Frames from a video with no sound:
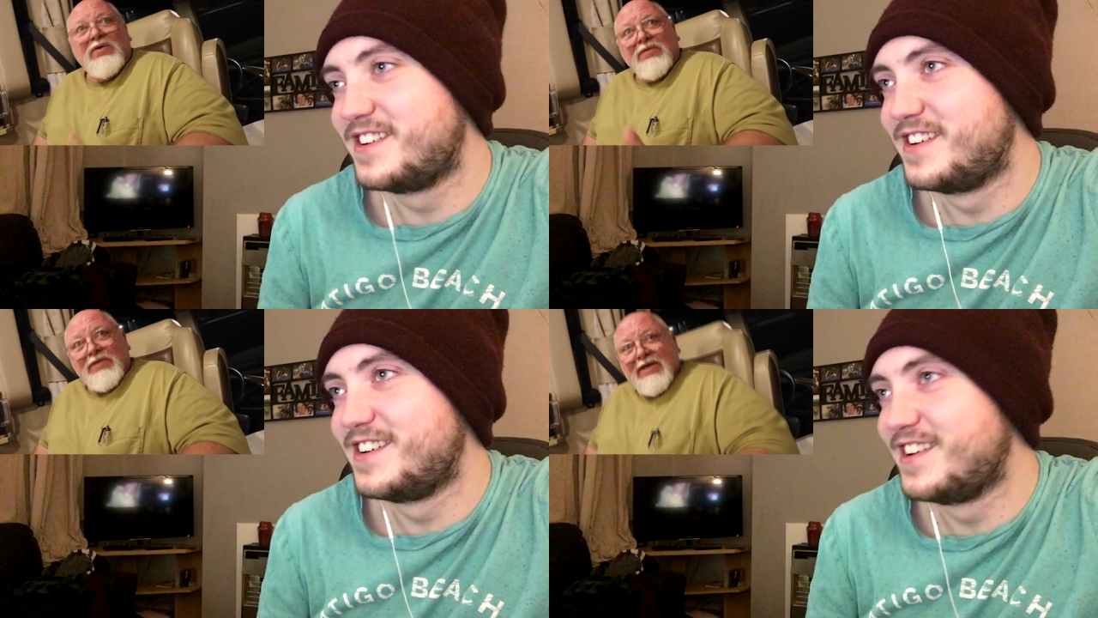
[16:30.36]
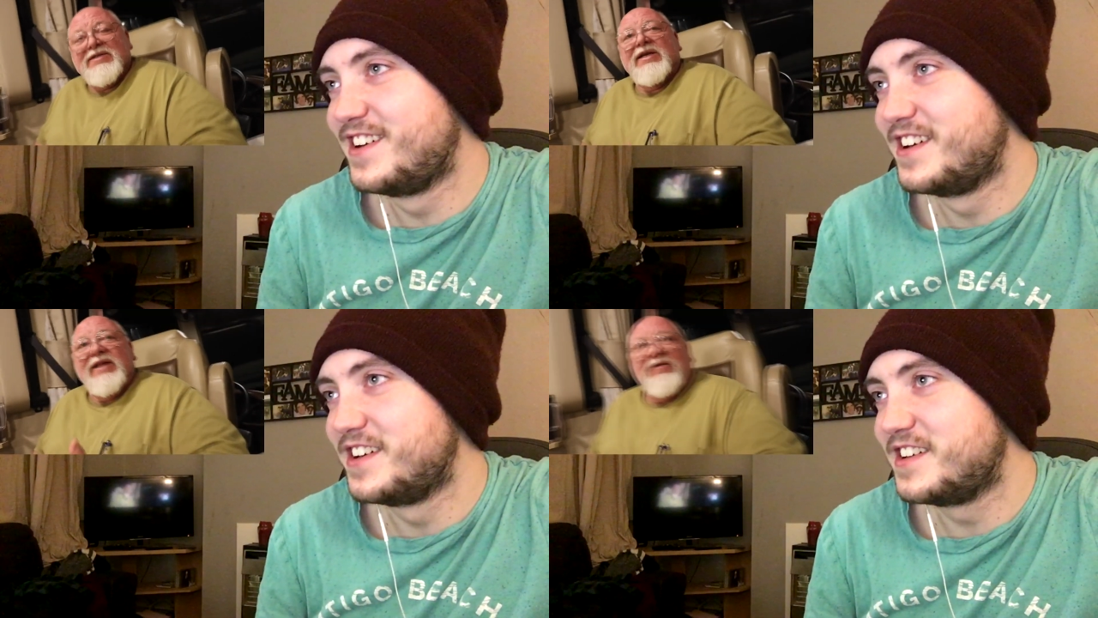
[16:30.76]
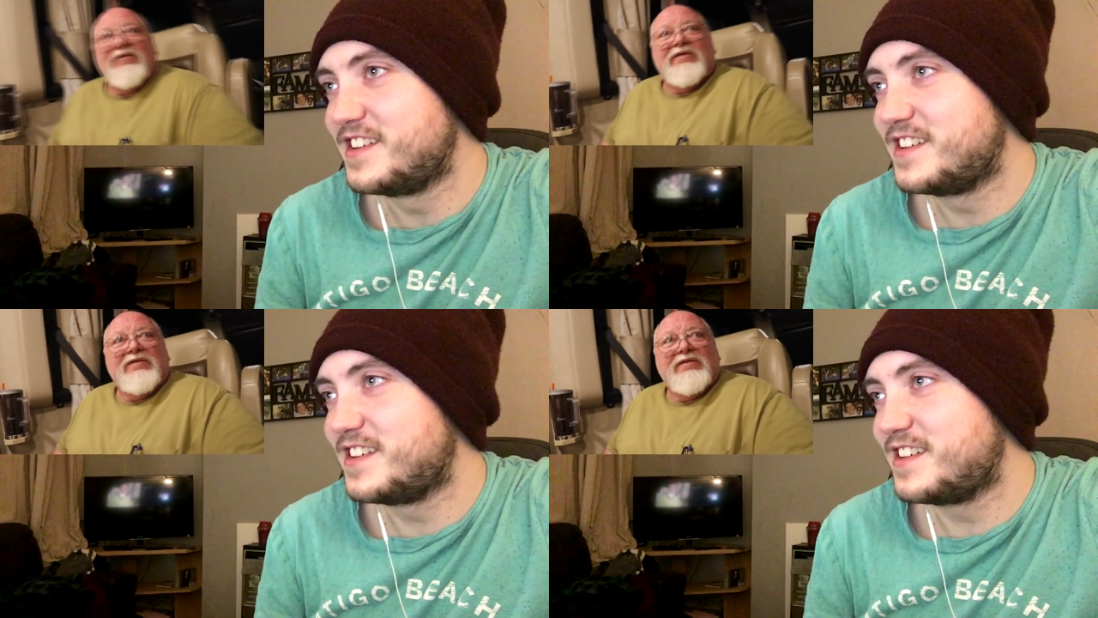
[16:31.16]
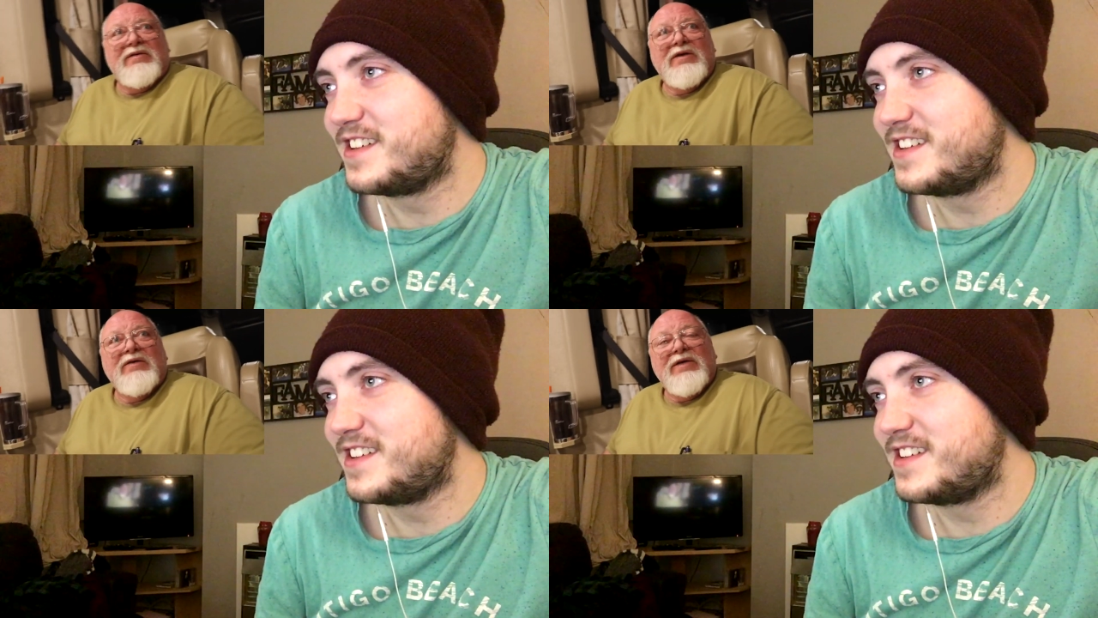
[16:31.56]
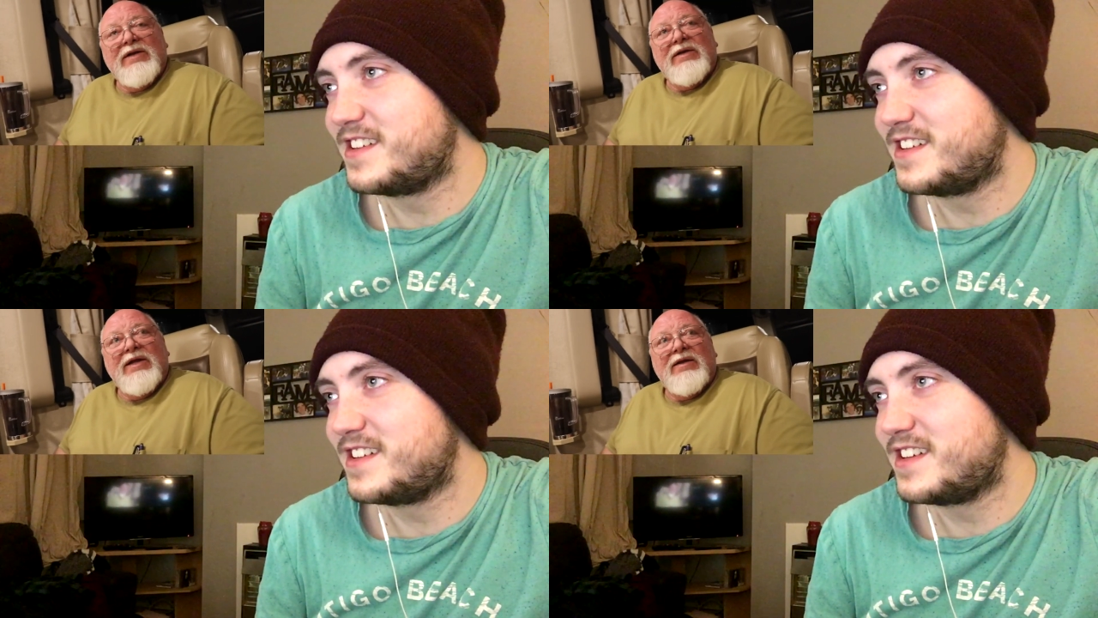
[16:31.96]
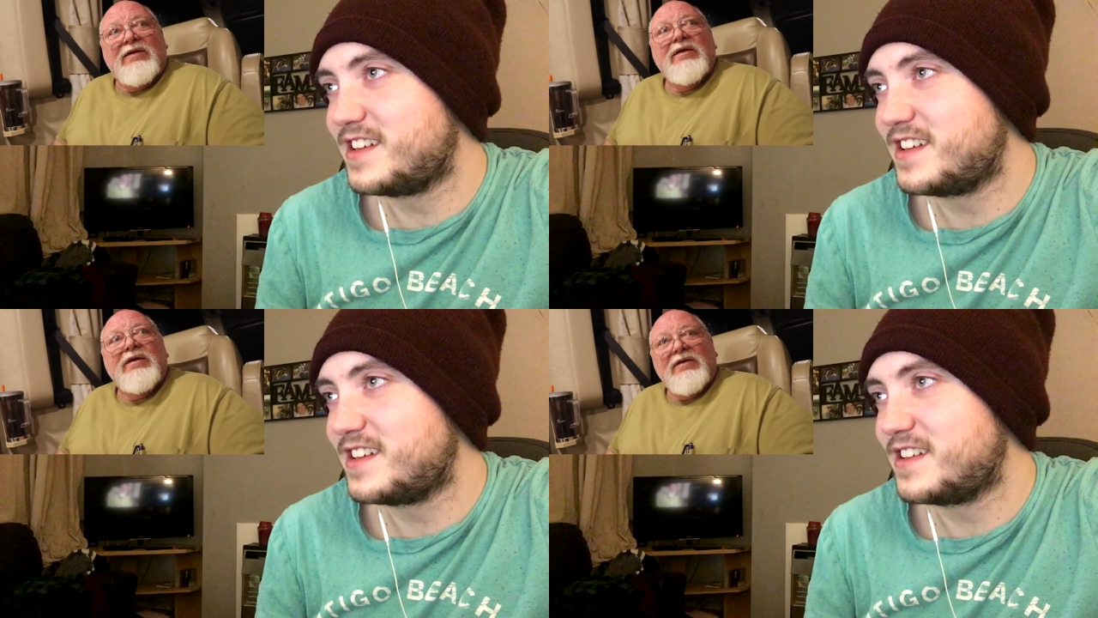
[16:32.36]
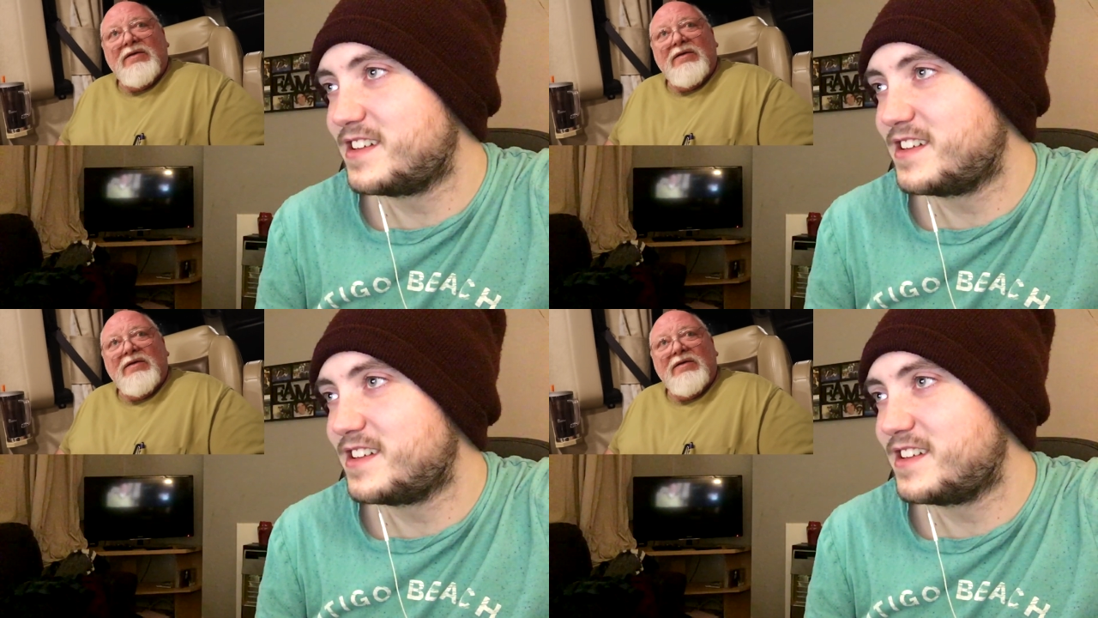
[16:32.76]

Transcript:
Speaker 1: you know, yes, I left. You know, and and